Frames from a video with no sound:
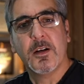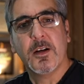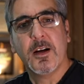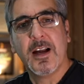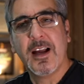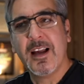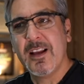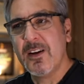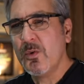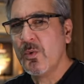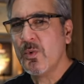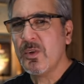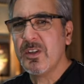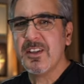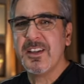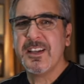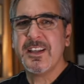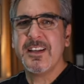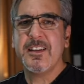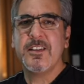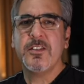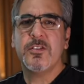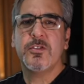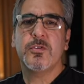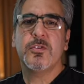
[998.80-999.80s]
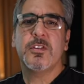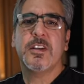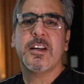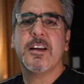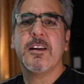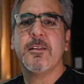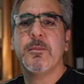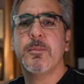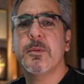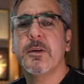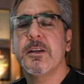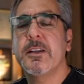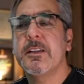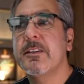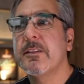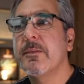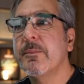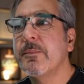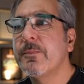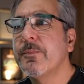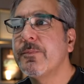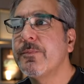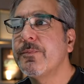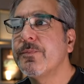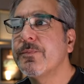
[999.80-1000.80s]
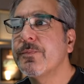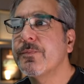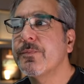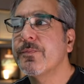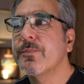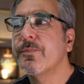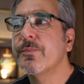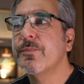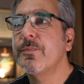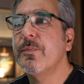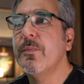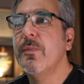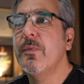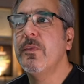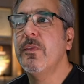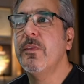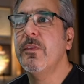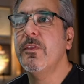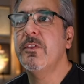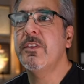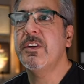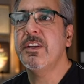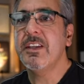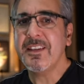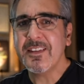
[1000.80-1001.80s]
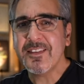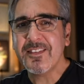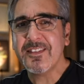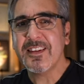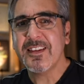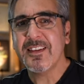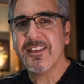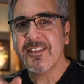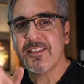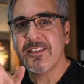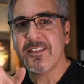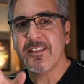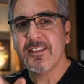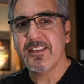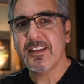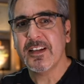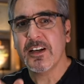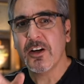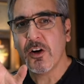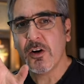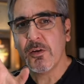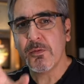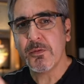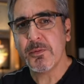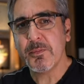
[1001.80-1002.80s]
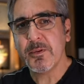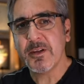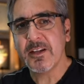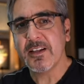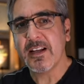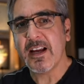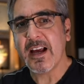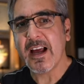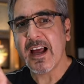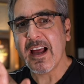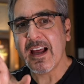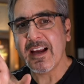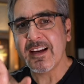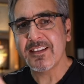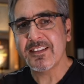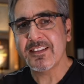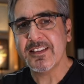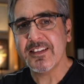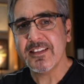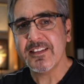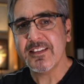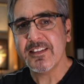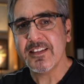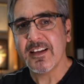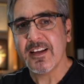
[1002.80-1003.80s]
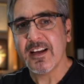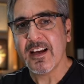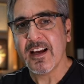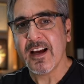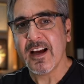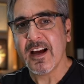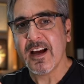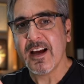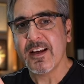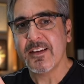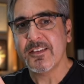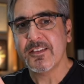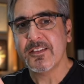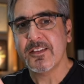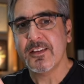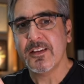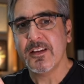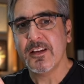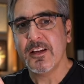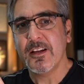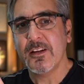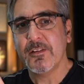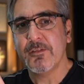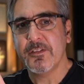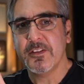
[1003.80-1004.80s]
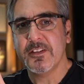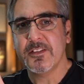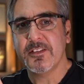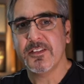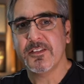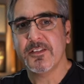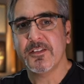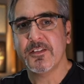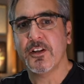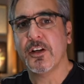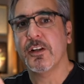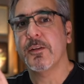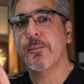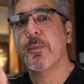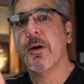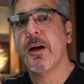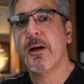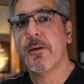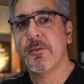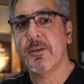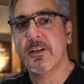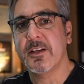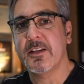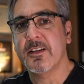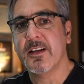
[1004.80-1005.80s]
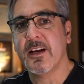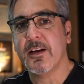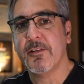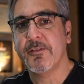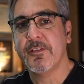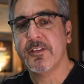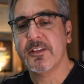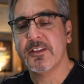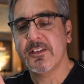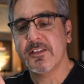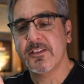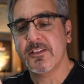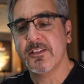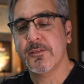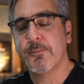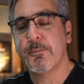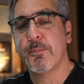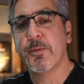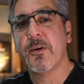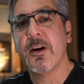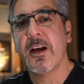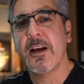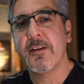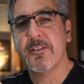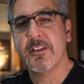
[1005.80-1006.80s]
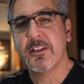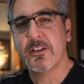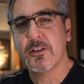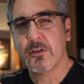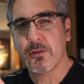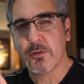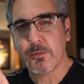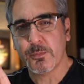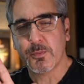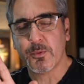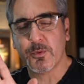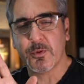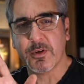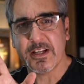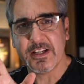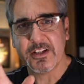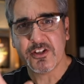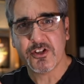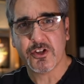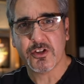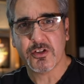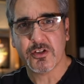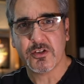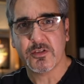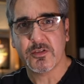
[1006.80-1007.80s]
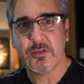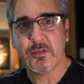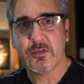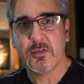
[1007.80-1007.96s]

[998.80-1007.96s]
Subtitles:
I don't want to get into that, but this is the government acting as if it is not public, as if it is a private corporation.